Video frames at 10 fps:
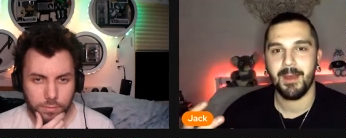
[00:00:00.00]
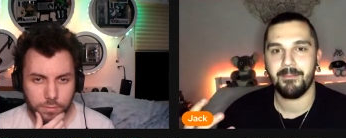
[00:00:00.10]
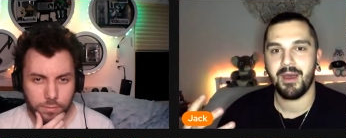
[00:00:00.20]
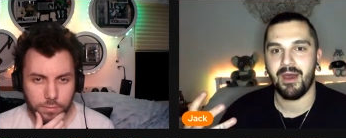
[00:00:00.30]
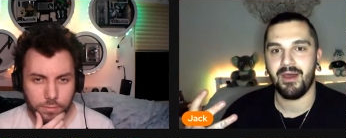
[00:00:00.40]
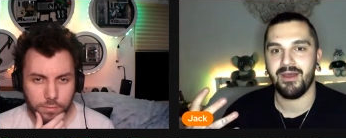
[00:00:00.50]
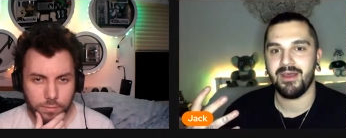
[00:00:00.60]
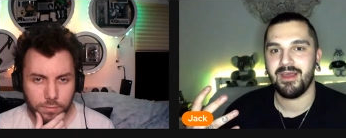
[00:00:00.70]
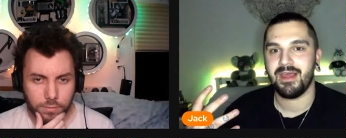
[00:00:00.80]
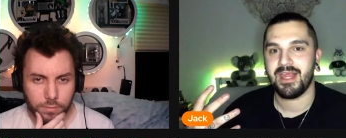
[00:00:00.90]
Speaker 1: But
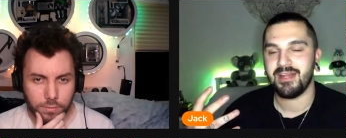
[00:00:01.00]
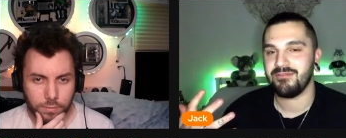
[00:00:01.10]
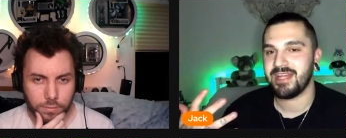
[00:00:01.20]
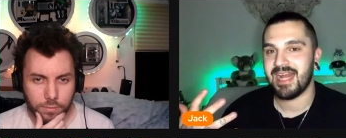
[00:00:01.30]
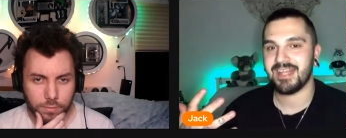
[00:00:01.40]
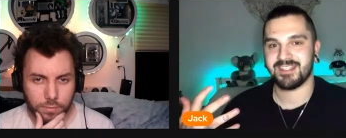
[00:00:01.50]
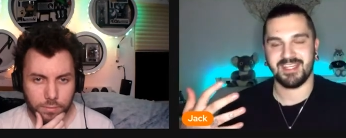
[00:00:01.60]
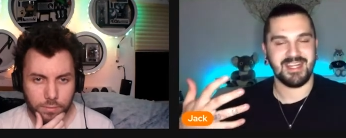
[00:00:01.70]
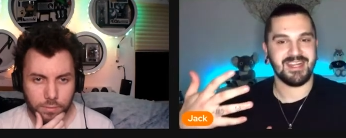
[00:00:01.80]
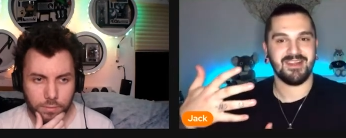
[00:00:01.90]
in
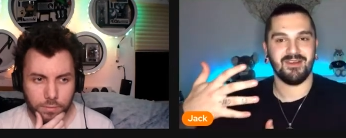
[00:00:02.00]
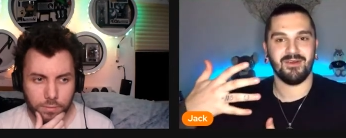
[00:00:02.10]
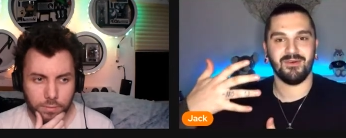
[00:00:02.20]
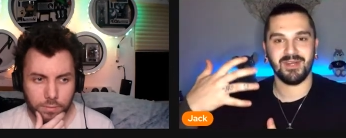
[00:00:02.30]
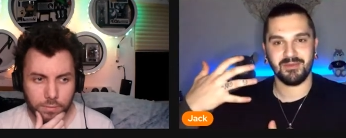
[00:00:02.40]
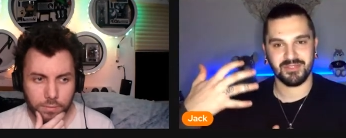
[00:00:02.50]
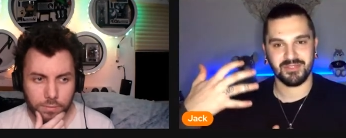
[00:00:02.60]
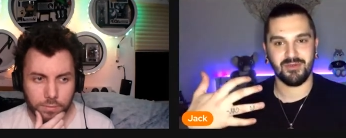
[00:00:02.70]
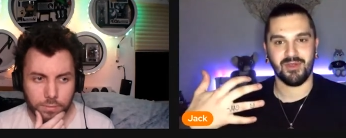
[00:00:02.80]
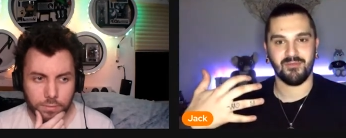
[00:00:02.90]
reality, all he was
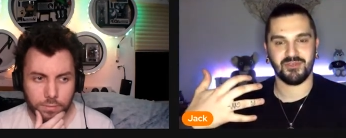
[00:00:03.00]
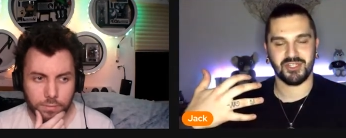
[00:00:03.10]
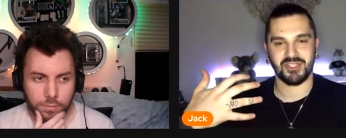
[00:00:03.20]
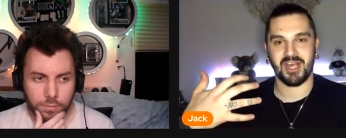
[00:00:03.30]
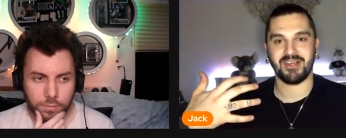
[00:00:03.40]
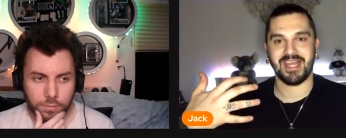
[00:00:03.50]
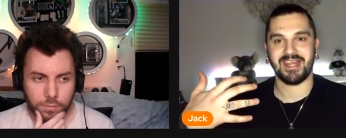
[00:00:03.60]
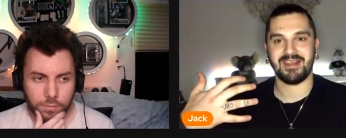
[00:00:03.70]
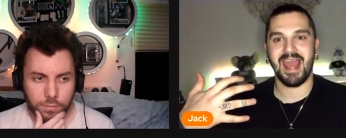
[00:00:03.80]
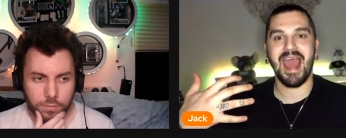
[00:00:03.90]
doing was just
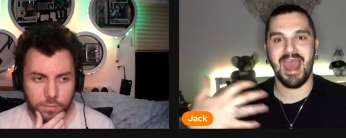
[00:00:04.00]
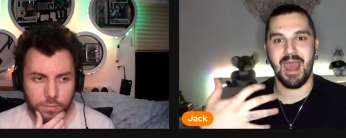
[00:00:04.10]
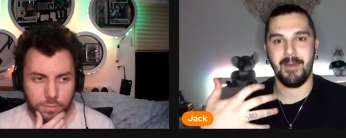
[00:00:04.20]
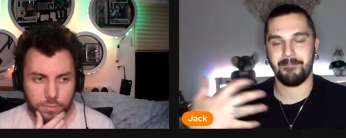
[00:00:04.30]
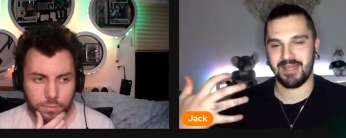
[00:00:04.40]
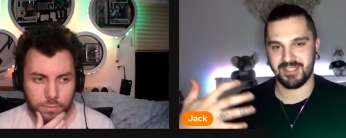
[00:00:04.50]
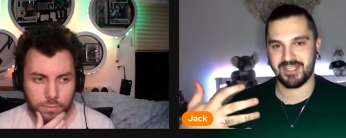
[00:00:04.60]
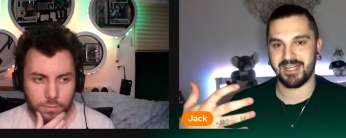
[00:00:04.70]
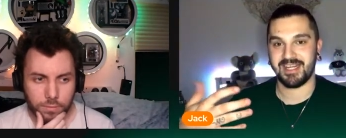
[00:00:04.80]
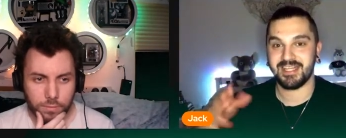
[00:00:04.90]
hugging air,
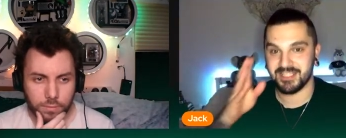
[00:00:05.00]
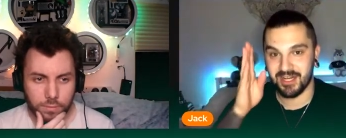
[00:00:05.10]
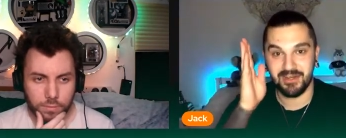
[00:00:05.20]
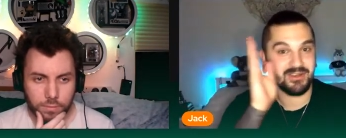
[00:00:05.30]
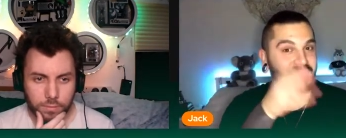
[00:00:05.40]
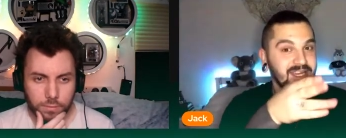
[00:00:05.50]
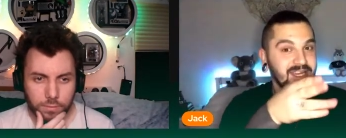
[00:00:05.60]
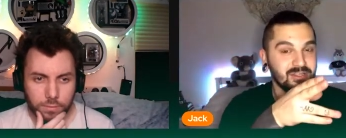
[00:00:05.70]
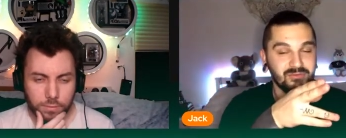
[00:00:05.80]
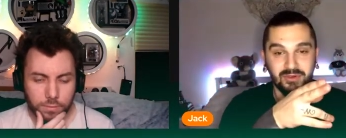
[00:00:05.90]
basically, and he's like looking
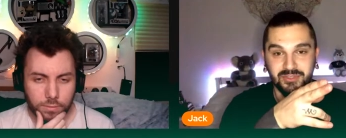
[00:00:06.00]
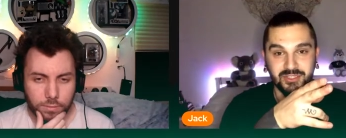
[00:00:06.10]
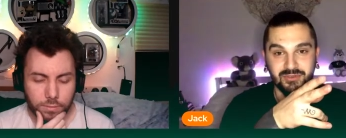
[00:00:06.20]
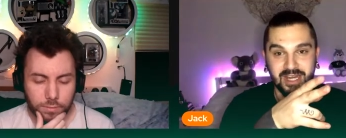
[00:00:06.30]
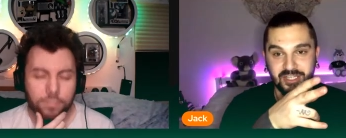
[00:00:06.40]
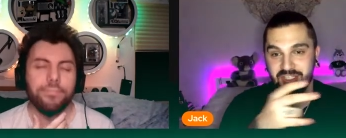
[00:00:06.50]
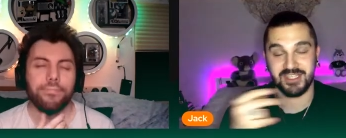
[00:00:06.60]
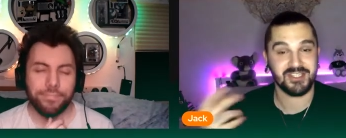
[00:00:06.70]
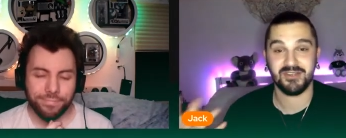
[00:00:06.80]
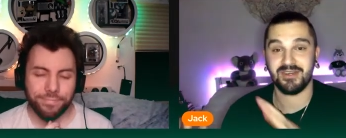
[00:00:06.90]
in the wrong direction.
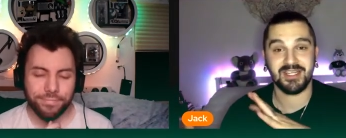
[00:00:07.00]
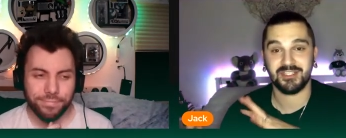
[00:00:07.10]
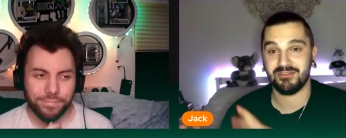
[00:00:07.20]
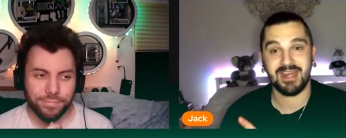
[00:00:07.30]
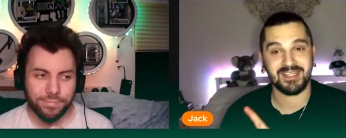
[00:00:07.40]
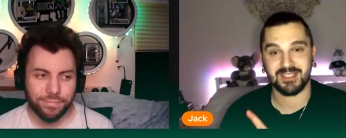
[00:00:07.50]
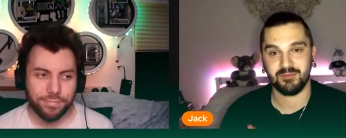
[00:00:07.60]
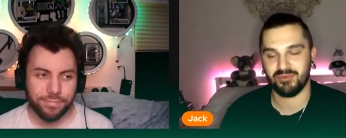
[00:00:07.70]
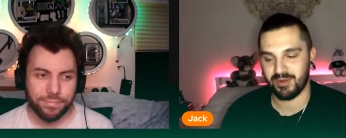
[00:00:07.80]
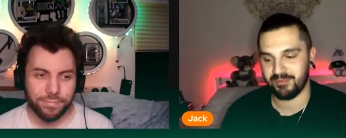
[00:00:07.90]
He's not
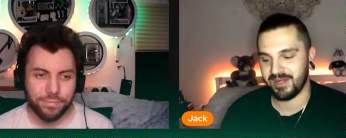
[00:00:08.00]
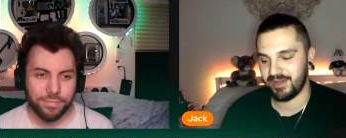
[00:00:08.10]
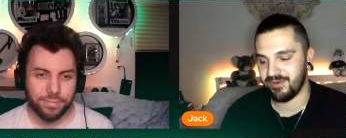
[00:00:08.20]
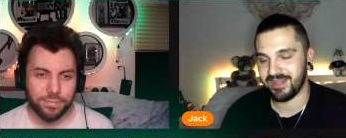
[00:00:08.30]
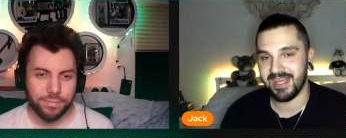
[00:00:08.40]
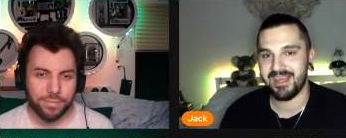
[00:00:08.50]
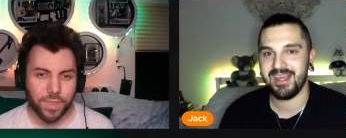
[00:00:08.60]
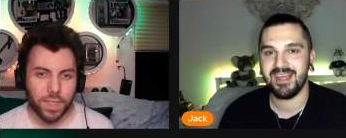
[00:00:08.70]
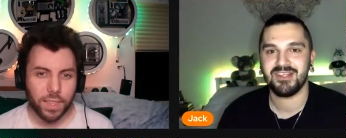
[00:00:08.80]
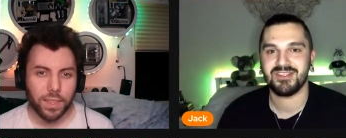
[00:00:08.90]
interacting properly with it.
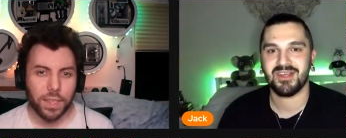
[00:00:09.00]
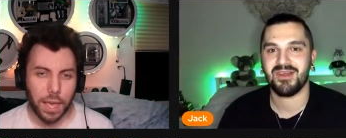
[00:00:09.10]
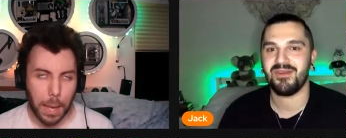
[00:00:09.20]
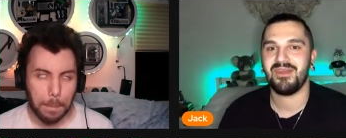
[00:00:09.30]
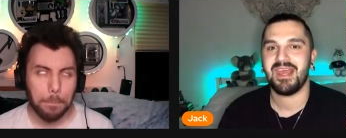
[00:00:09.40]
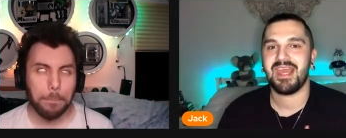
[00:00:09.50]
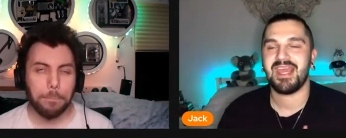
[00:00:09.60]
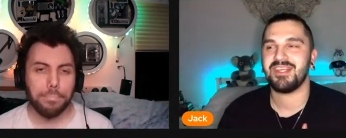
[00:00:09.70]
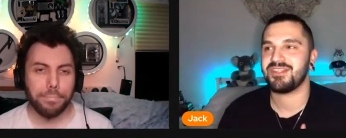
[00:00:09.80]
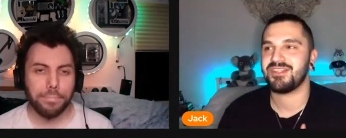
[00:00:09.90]
So yeah.
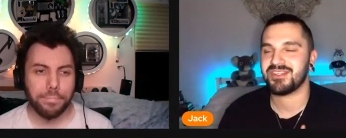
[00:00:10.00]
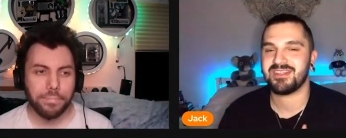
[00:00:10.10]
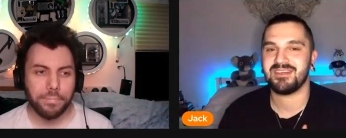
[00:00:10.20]
it's just